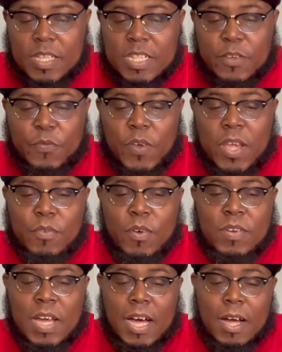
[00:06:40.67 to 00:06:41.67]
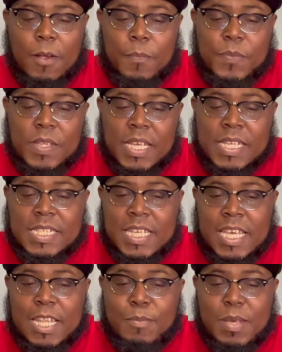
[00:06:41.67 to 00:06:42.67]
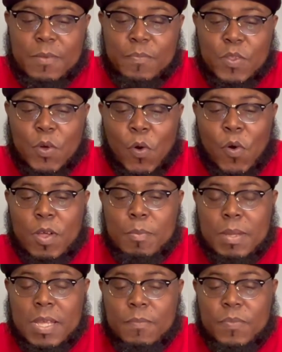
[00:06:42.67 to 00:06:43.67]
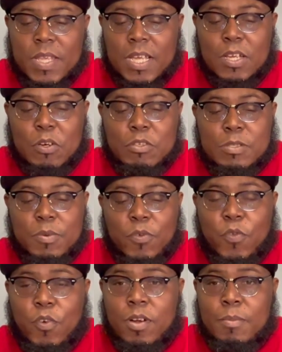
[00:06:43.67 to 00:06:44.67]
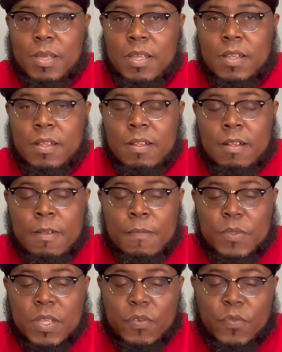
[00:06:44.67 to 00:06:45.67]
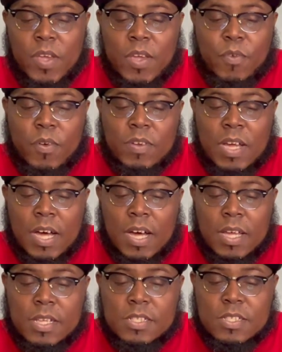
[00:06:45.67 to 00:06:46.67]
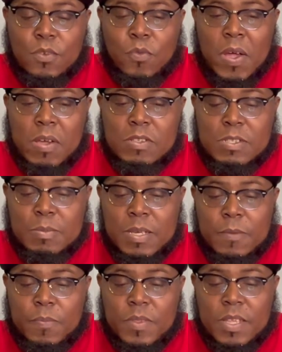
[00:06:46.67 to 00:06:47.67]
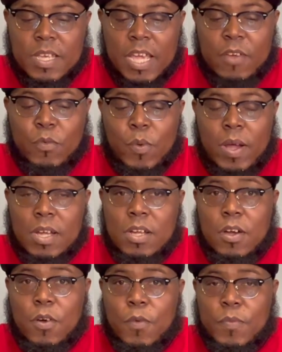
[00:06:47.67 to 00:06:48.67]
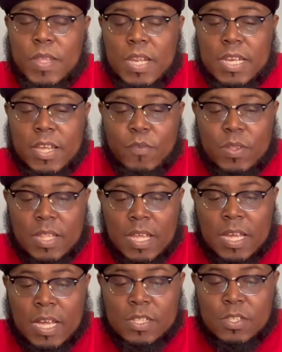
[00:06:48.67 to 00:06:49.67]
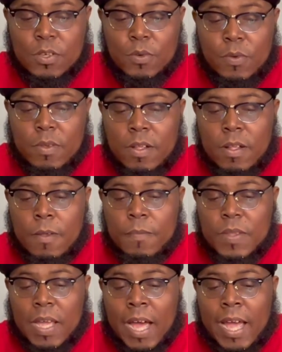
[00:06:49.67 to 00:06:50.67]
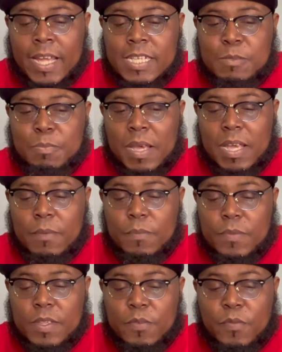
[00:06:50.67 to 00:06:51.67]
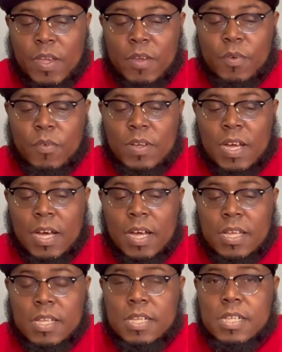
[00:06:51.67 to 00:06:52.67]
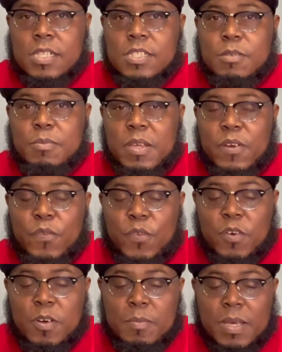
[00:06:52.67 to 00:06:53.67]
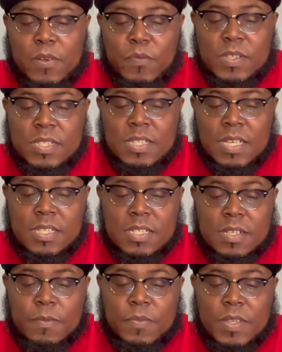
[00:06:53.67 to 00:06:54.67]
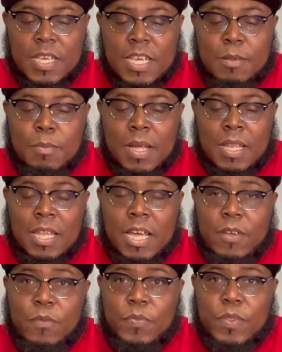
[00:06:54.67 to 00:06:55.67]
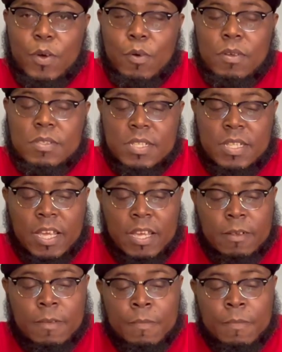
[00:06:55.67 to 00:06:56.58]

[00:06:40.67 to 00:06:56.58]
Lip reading: The favor of God is in me, on me, and goes before me. The favor of God surrounds me everywhere I go and in everything I do. I expect the favor of God to be in full manifestation in my life on today.